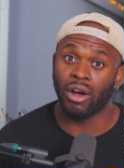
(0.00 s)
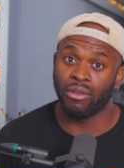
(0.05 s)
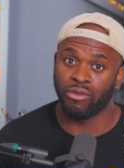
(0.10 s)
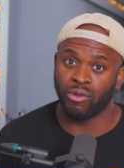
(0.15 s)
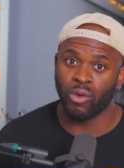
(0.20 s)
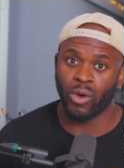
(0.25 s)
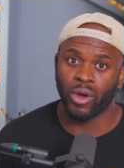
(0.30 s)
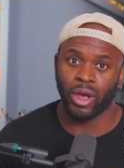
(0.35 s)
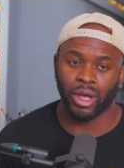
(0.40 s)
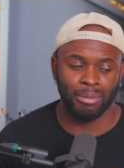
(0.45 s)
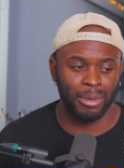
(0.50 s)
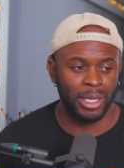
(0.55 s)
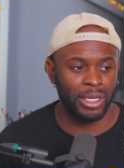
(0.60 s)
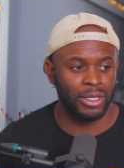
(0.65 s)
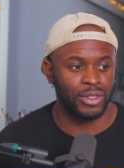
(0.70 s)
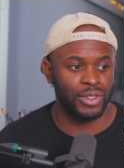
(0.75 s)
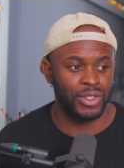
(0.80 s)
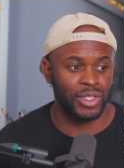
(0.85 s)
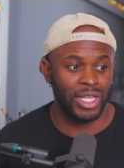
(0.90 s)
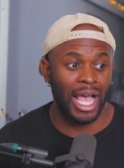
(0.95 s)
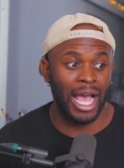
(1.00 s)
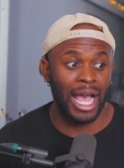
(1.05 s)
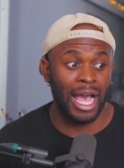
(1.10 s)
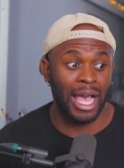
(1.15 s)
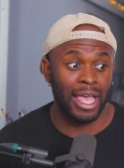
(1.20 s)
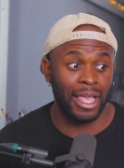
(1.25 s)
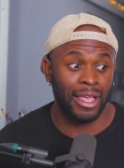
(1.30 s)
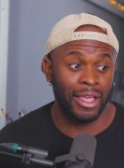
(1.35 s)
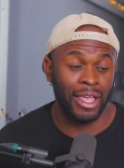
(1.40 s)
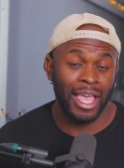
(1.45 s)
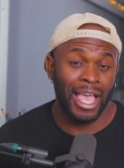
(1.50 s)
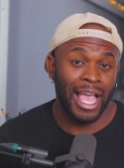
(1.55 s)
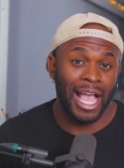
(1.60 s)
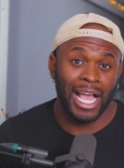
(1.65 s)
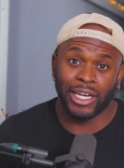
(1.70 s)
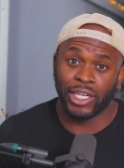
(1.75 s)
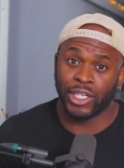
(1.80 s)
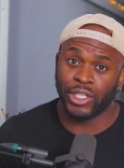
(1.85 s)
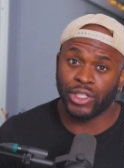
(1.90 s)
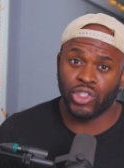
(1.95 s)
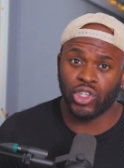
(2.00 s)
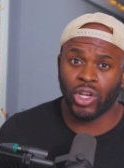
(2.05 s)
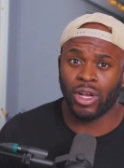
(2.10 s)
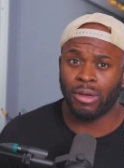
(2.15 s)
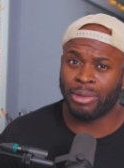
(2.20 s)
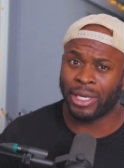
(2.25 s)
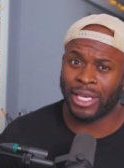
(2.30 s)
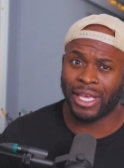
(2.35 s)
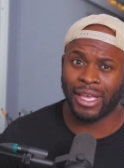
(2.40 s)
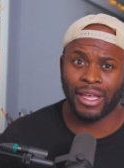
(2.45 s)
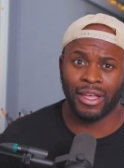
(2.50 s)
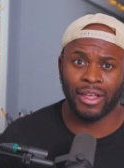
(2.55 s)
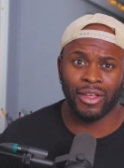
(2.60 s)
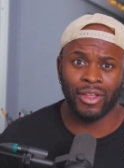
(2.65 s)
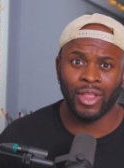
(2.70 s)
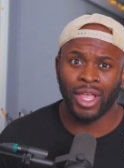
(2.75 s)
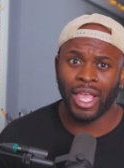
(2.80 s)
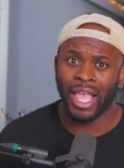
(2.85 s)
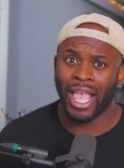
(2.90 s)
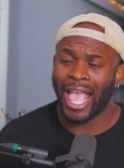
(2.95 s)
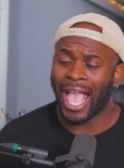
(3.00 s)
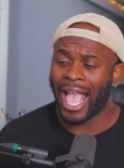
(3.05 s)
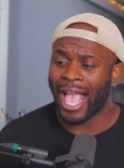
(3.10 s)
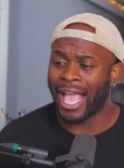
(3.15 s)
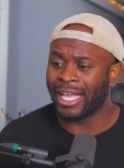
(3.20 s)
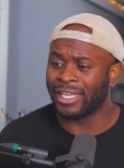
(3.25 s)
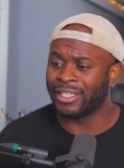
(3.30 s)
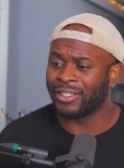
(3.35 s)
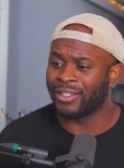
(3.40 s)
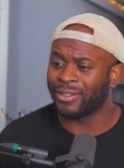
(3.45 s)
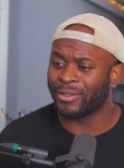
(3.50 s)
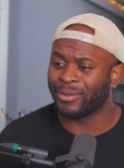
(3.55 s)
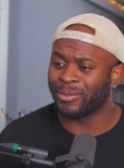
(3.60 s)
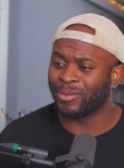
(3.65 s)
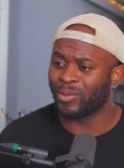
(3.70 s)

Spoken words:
of work because I had a good job here and